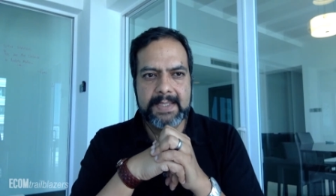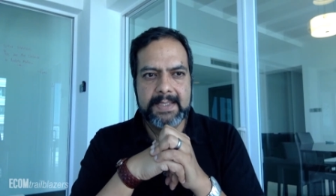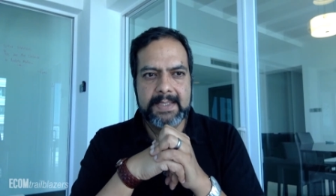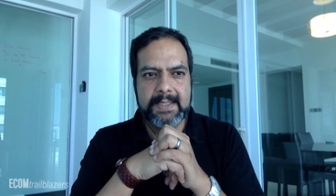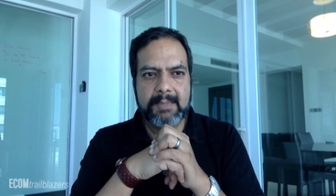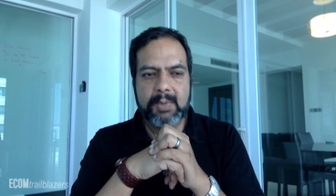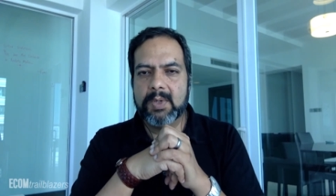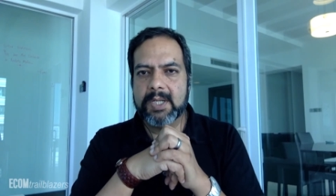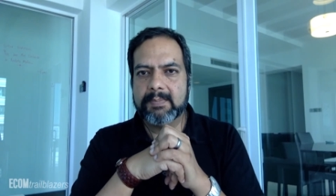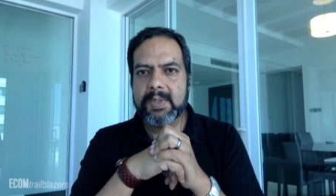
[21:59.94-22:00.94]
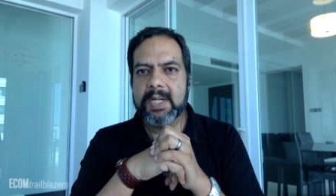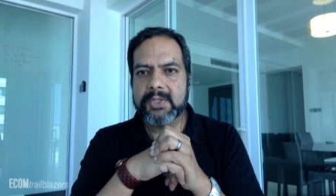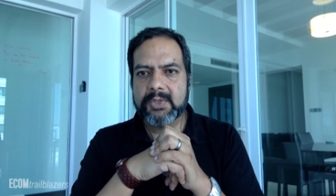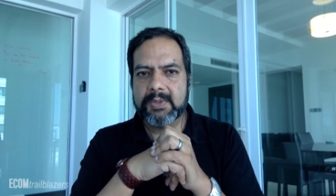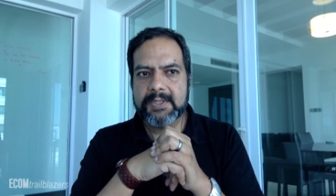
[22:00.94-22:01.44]
number 1, product
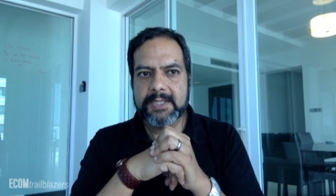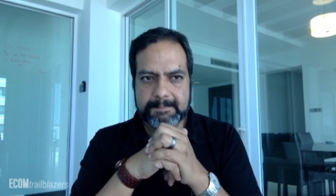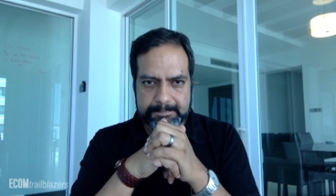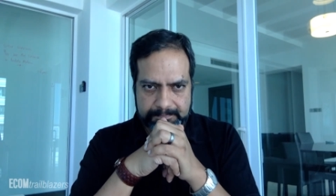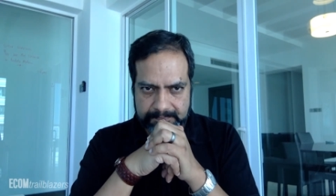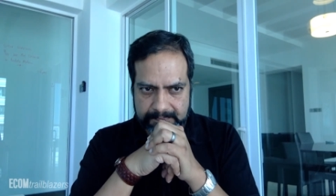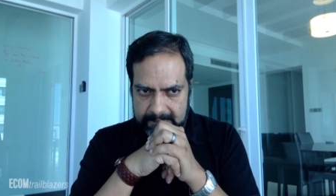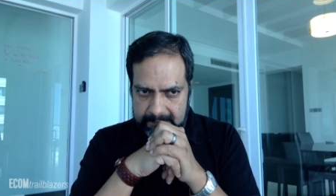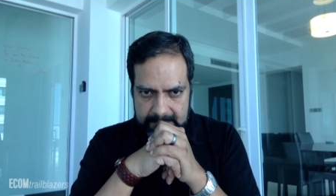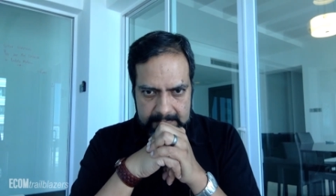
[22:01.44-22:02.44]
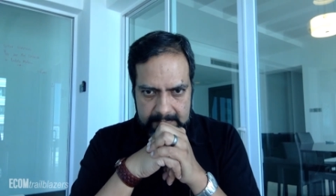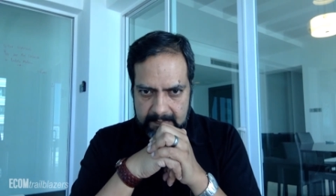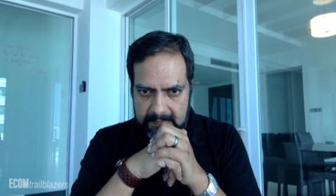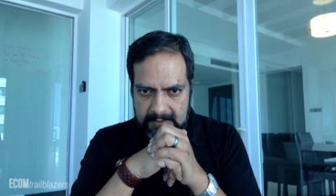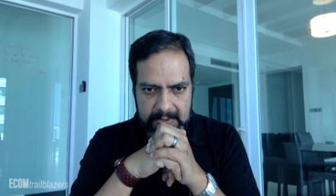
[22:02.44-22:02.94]
sourcing.
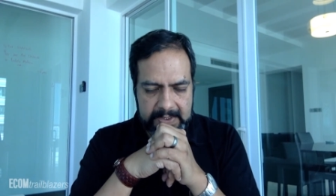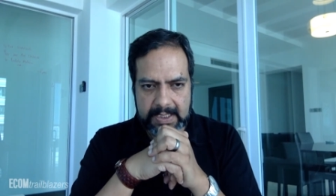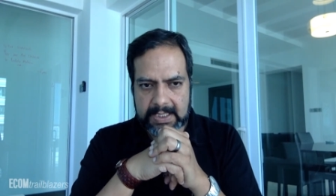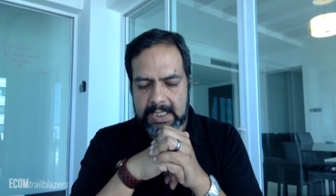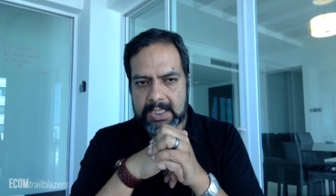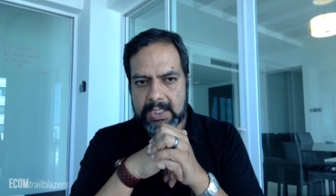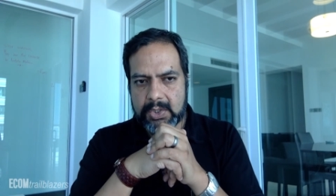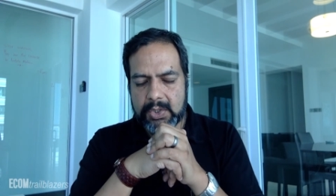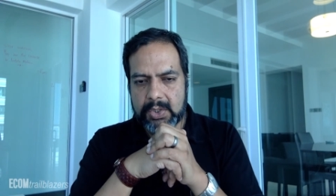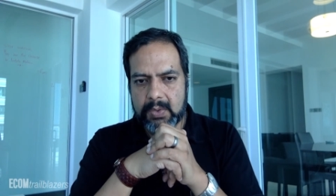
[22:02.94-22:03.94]
Okay, so